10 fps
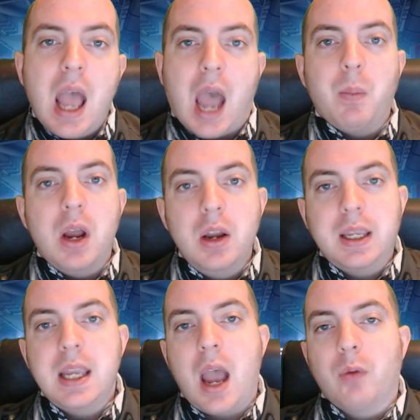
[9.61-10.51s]
and we're
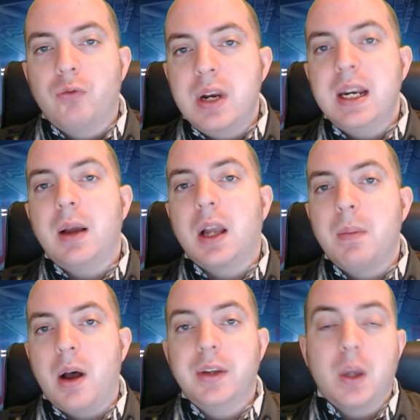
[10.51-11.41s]
looking at Arena
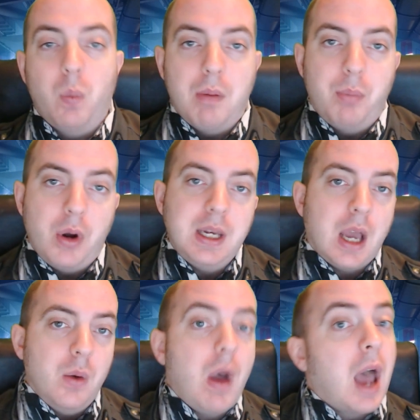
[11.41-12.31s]
Commander
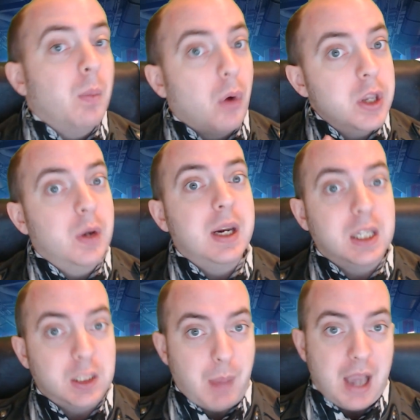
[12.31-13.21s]
1.0 and what you can
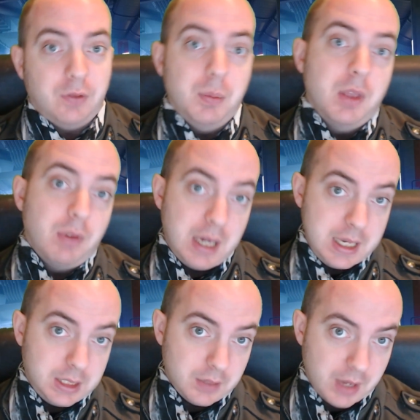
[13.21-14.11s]
expect from the
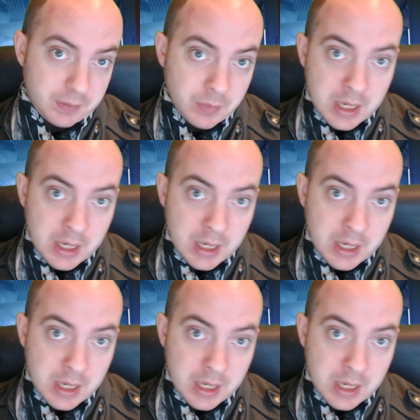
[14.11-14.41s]
release of it.